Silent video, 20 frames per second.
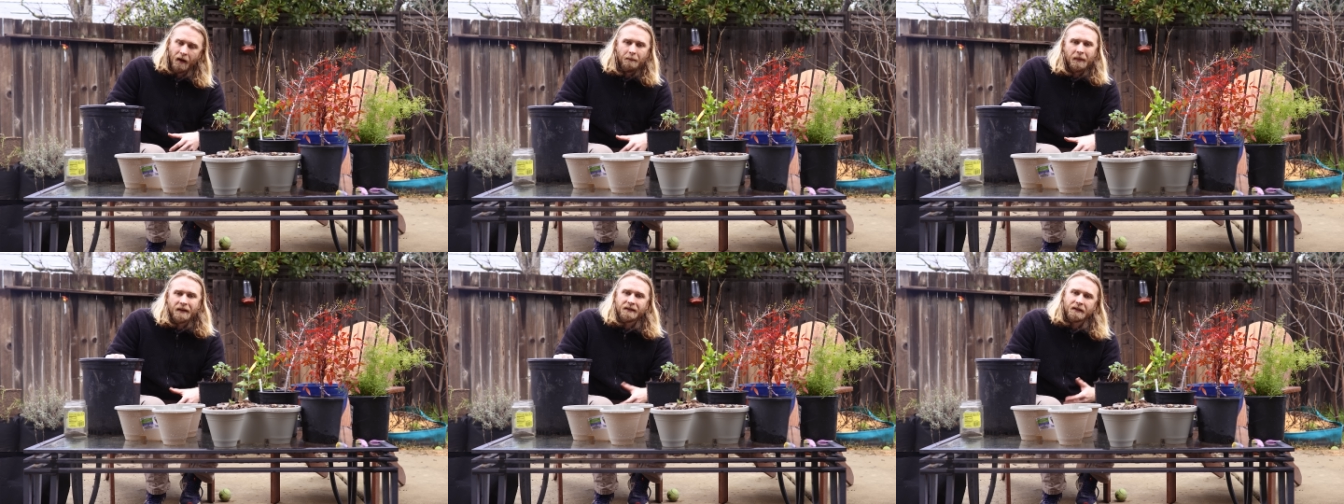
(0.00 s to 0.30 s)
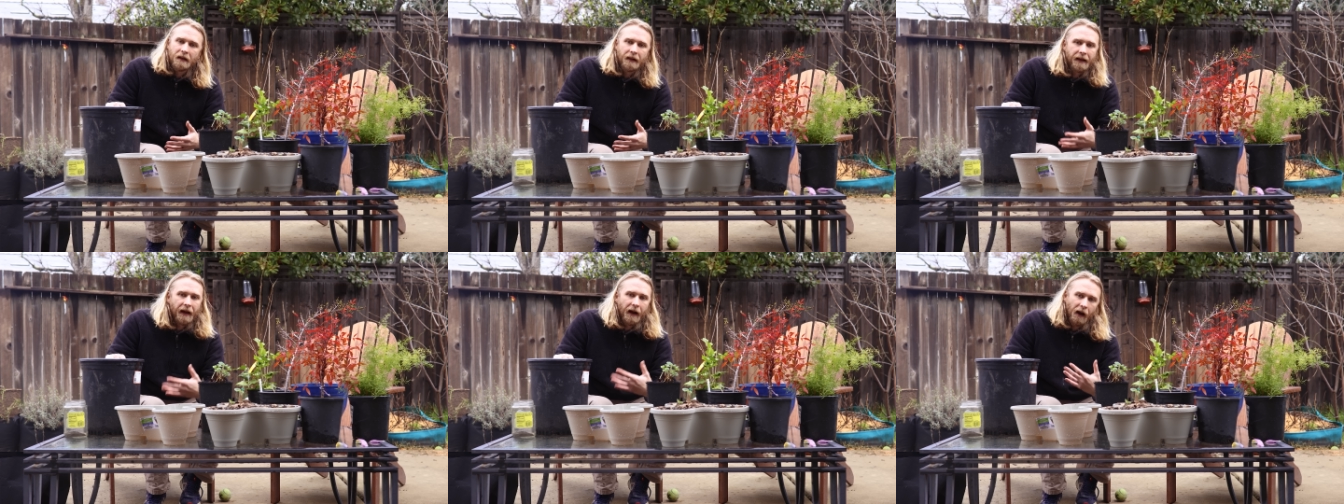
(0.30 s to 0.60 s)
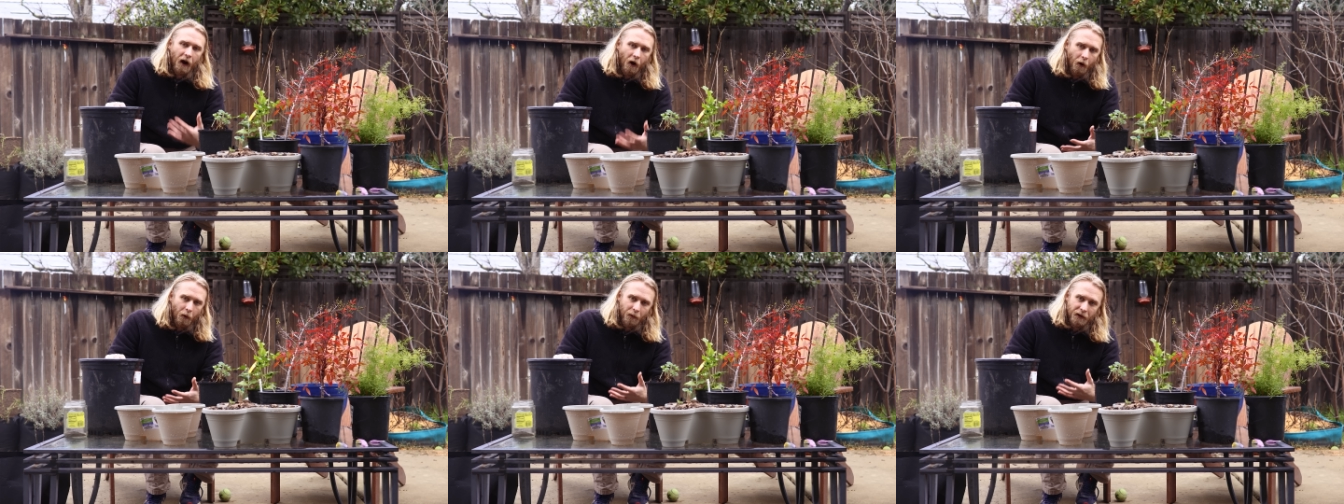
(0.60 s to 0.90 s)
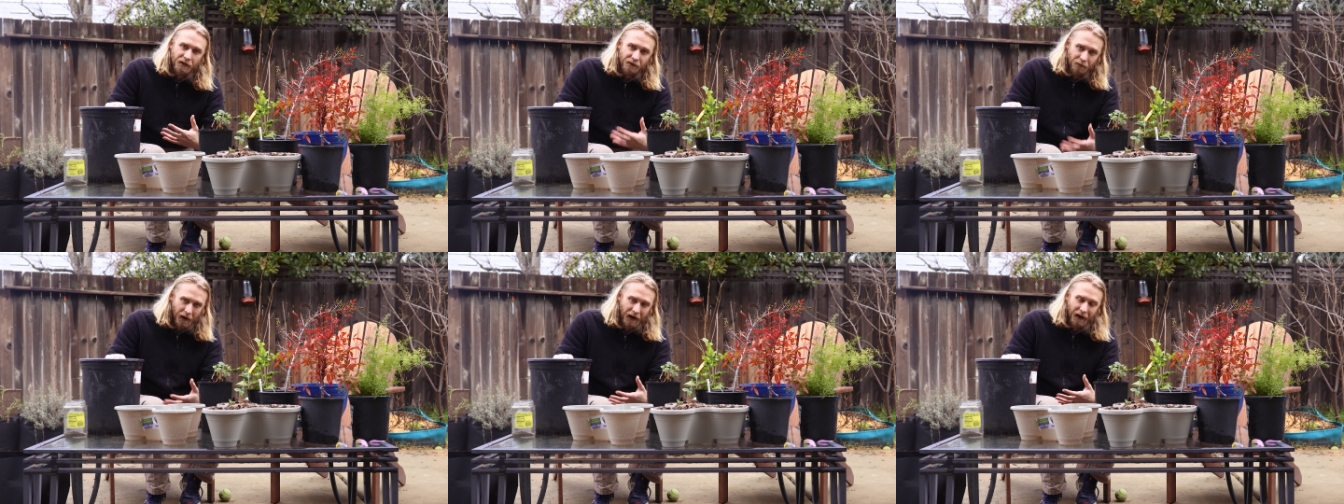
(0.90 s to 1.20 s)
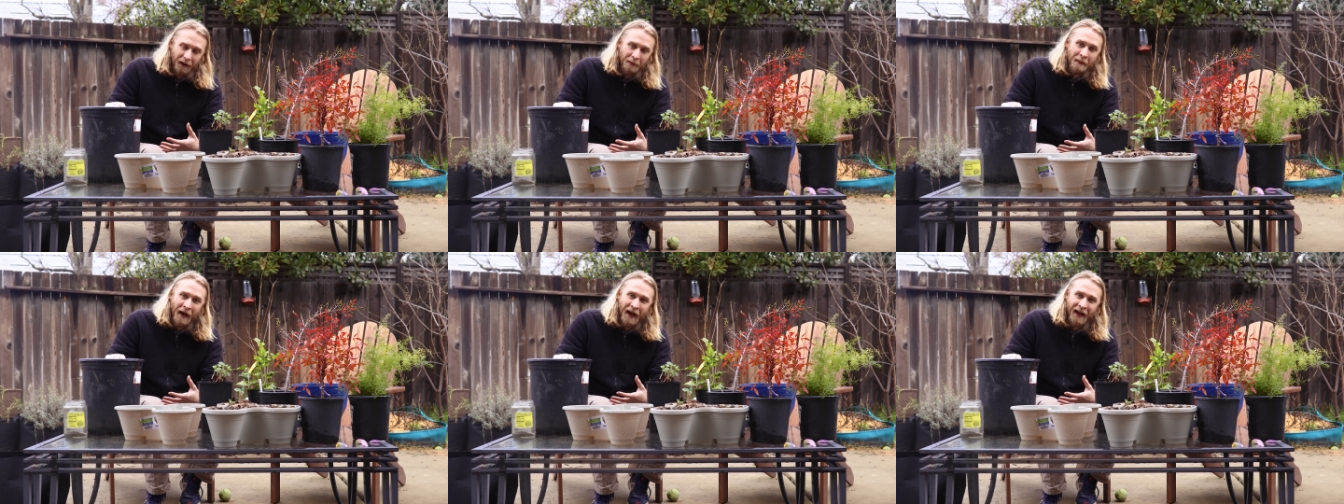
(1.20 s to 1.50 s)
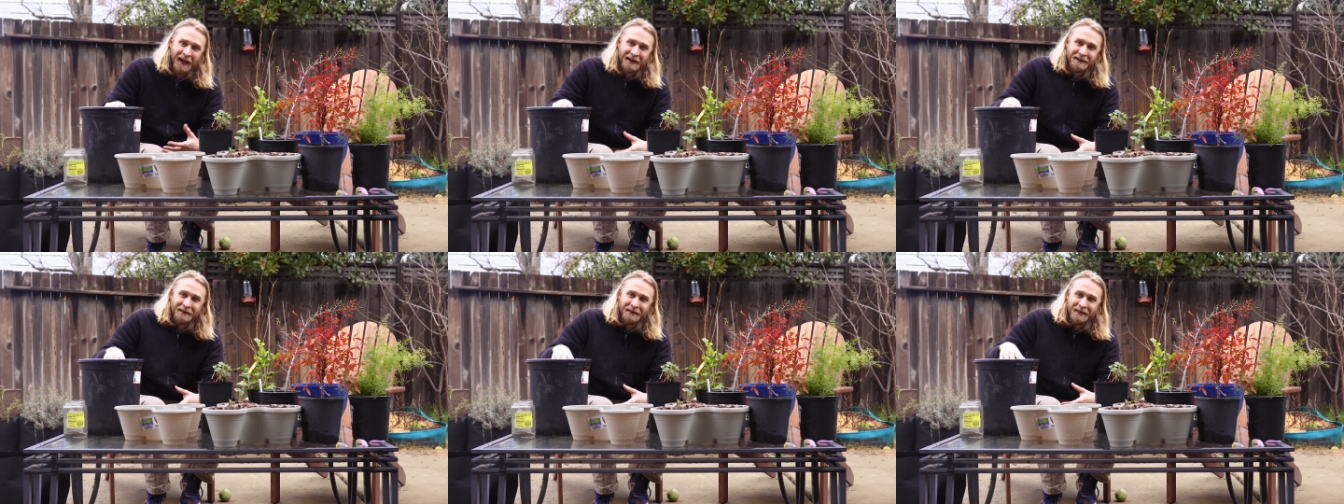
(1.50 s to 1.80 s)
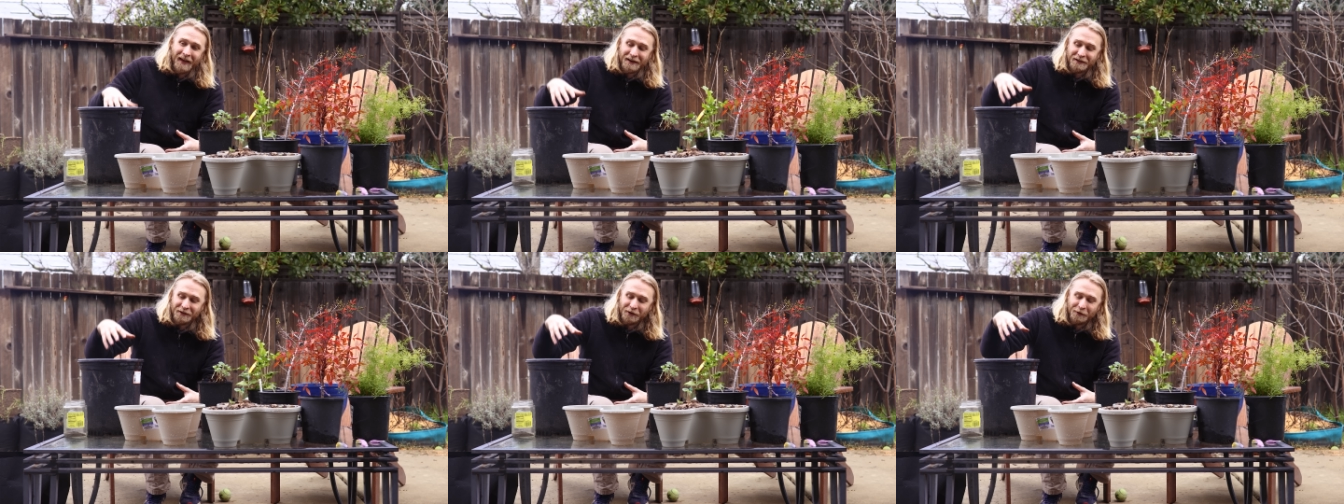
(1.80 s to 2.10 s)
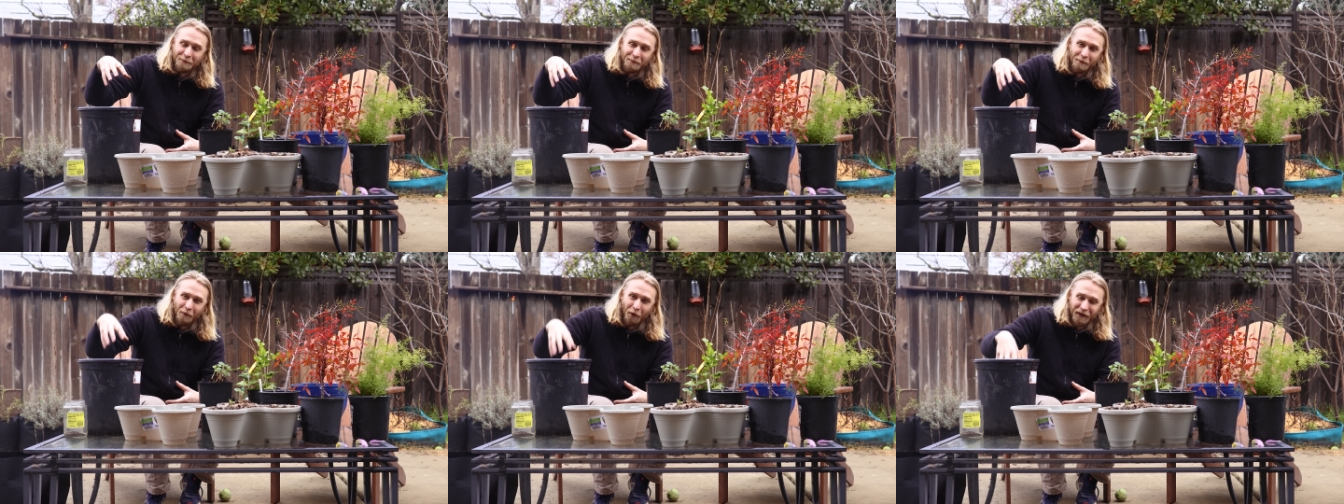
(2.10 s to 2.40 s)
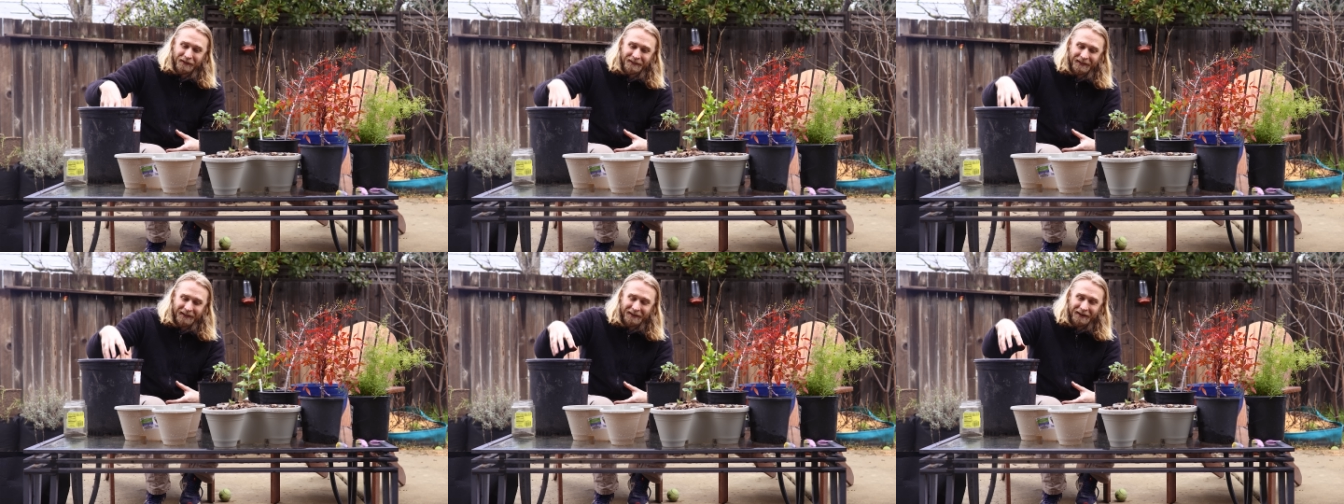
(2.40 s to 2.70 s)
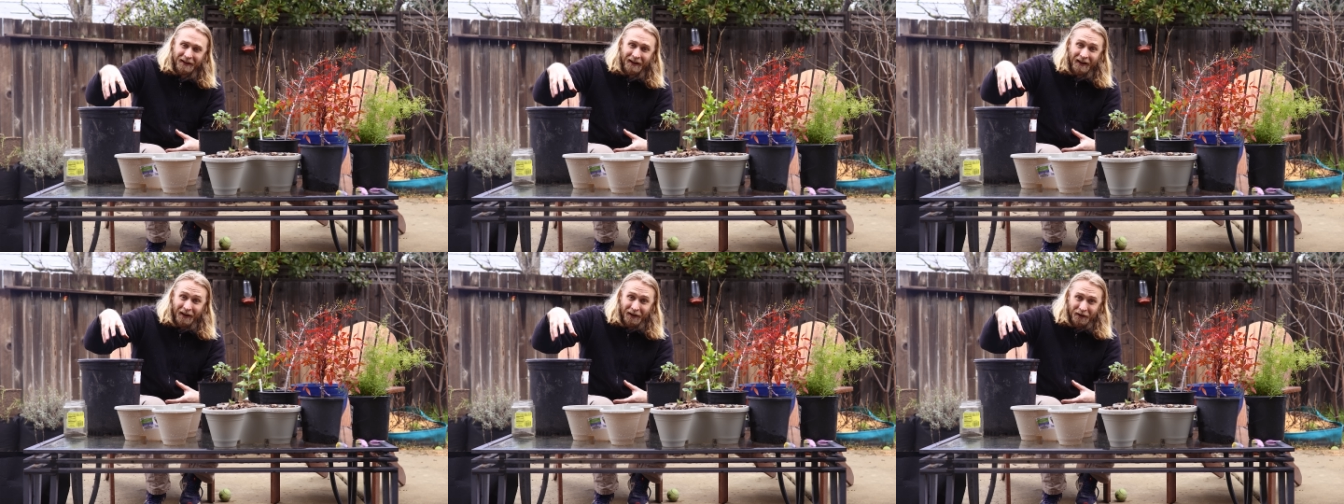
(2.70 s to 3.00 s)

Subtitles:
Basically, I always recommend that you moisten